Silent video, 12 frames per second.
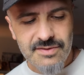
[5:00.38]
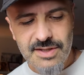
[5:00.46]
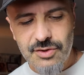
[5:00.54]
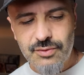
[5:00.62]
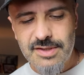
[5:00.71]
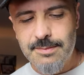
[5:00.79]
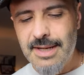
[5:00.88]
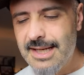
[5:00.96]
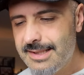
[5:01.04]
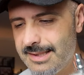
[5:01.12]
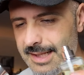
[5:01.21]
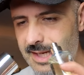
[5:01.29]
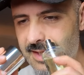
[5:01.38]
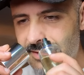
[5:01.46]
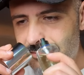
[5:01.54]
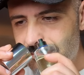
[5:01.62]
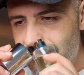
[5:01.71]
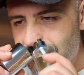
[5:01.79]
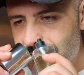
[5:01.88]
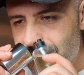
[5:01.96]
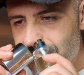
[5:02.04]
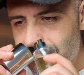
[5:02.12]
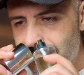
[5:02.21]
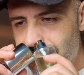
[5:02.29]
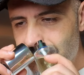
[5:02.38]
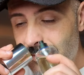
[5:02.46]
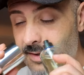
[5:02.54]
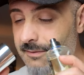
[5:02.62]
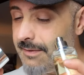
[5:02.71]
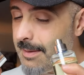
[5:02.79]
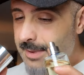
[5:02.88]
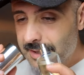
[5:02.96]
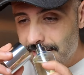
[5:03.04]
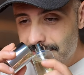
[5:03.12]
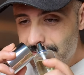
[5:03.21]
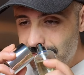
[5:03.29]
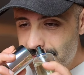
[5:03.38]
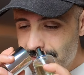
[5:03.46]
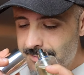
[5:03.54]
citrus based, and the feminine